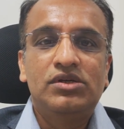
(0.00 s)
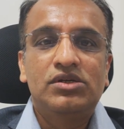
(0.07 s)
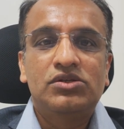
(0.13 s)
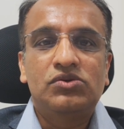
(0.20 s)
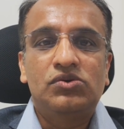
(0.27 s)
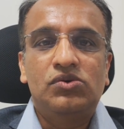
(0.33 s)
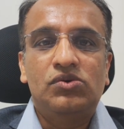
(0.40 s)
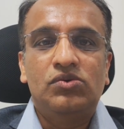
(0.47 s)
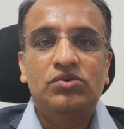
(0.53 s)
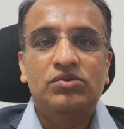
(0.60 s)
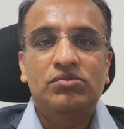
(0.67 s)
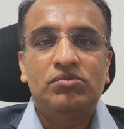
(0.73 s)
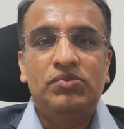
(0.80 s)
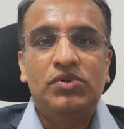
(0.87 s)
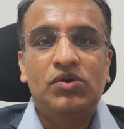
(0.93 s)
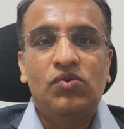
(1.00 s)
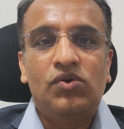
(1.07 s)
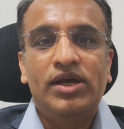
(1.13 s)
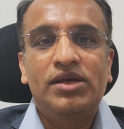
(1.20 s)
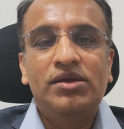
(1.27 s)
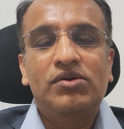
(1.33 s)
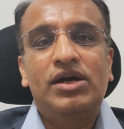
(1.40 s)
So, why
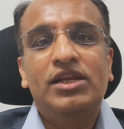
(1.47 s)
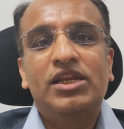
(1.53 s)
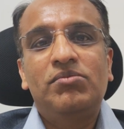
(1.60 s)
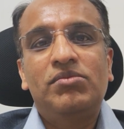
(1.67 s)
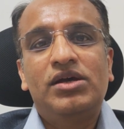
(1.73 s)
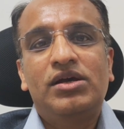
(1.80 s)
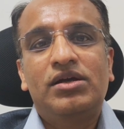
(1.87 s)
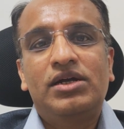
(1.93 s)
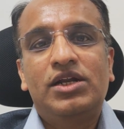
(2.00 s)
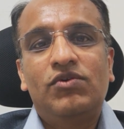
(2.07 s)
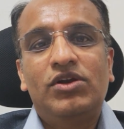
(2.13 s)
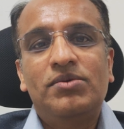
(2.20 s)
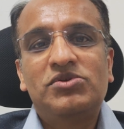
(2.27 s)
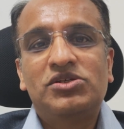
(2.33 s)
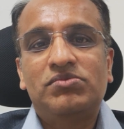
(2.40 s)
anemia develops?